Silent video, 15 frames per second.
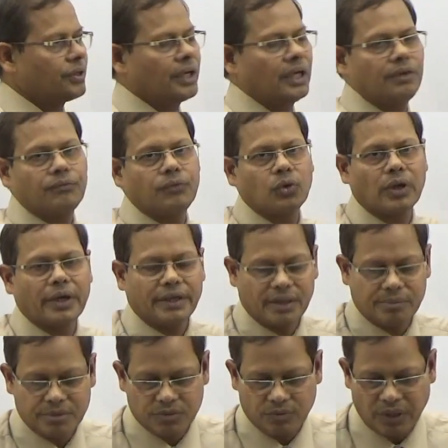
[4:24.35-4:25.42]
3-4
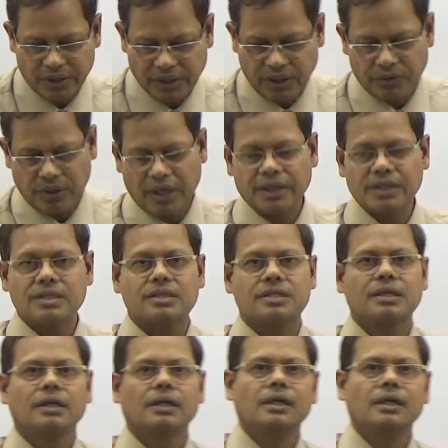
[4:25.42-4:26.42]
attempts, what they have done is,